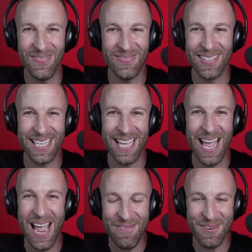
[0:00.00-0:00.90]
Like
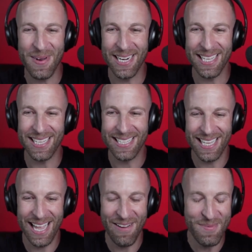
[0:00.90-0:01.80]
everybody,
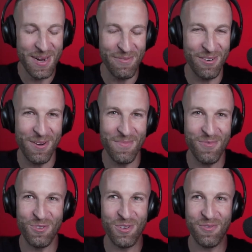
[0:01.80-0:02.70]
everybody from
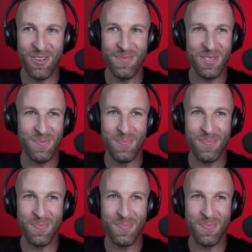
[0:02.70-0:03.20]
Fujifilm has